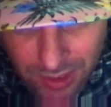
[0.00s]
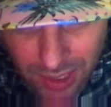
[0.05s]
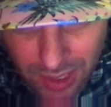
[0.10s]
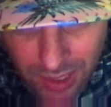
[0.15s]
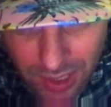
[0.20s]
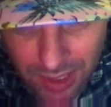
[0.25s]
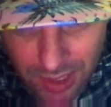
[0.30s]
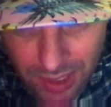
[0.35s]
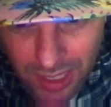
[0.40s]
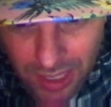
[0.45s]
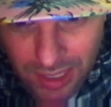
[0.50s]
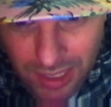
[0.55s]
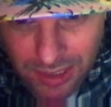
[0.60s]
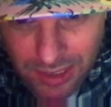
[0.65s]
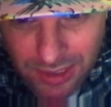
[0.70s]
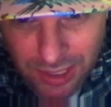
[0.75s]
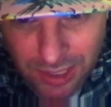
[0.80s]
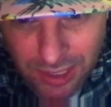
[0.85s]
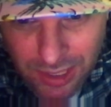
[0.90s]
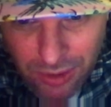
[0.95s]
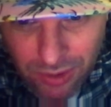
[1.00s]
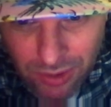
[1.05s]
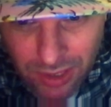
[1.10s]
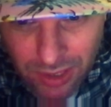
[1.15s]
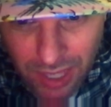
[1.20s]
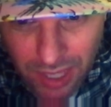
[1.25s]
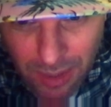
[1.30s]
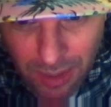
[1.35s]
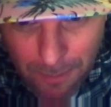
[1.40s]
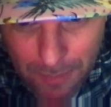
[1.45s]
That, like, he's literally, like,
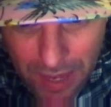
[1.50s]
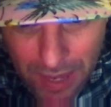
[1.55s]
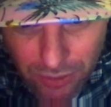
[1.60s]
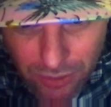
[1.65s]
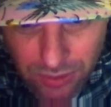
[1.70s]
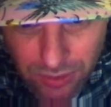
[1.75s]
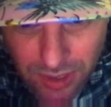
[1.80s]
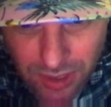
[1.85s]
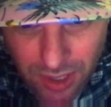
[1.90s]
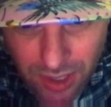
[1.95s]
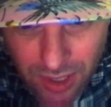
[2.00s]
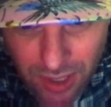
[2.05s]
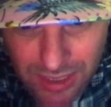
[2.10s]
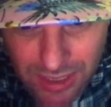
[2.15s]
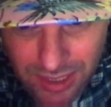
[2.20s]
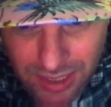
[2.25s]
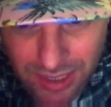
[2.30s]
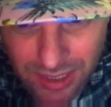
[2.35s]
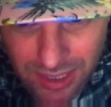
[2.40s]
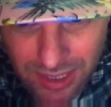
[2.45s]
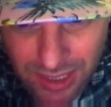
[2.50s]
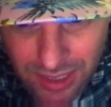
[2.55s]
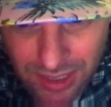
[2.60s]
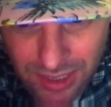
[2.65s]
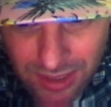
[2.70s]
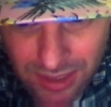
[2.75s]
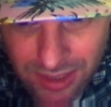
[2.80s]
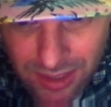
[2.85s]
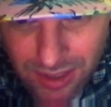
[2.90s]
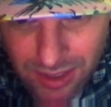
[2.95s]
bouncing on his
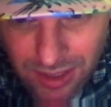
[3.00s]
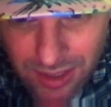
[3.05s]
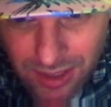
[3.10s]
knees.